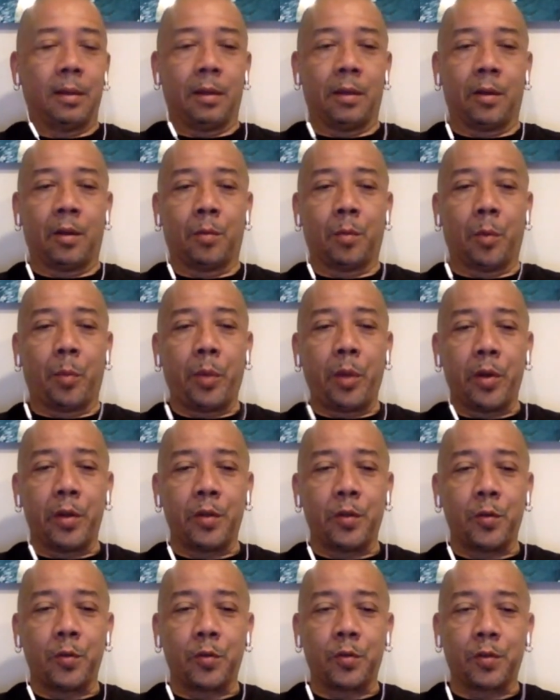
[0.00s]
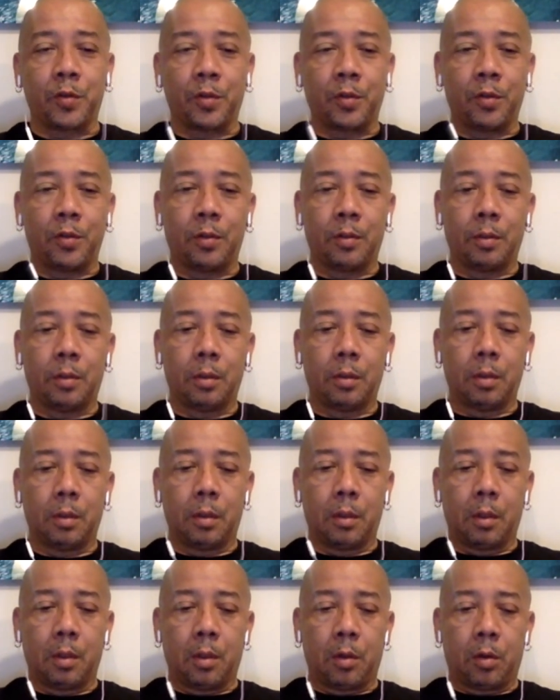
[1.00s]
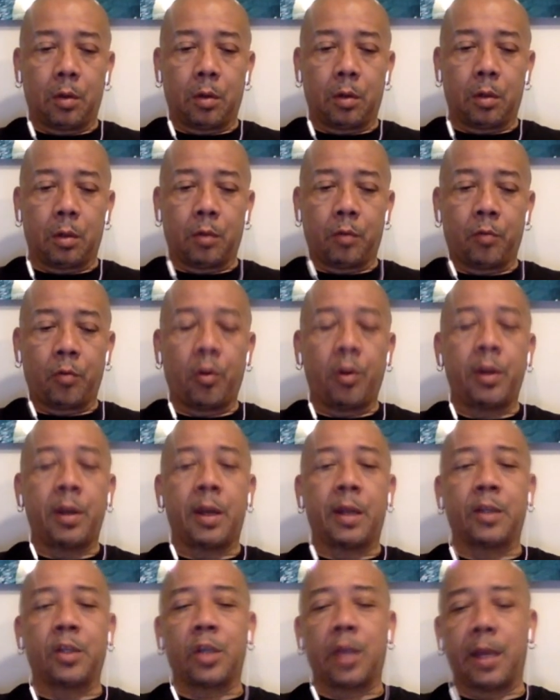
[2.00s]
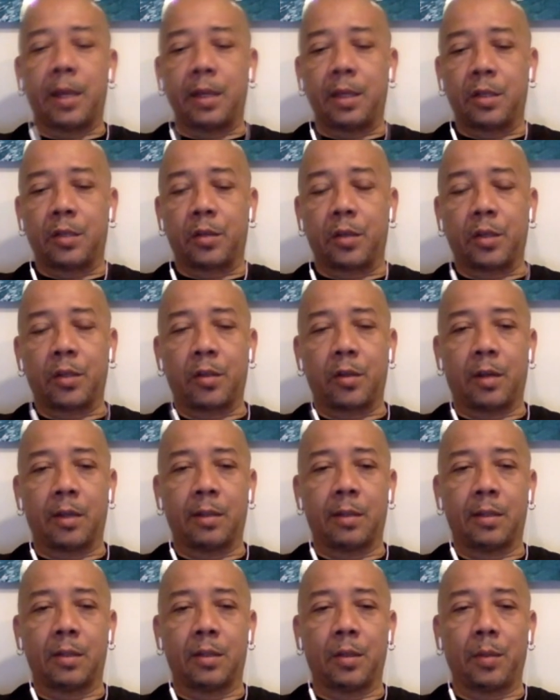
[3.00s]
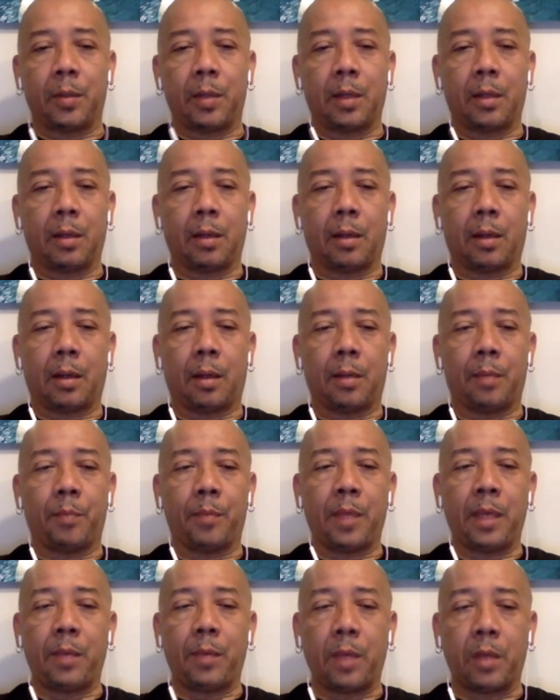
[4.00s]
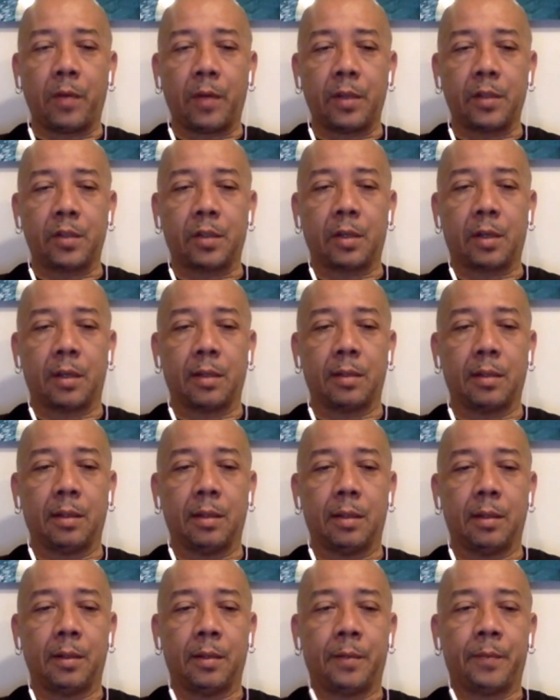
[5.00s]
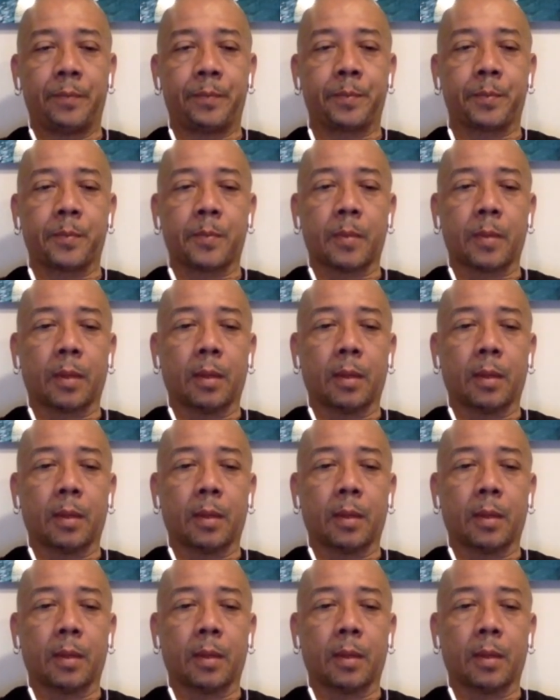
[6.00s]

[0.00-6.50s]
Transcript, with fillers: you know, my parents used to run a Chinese restaurant in Jamaica called Mimi Restaurant. Okay.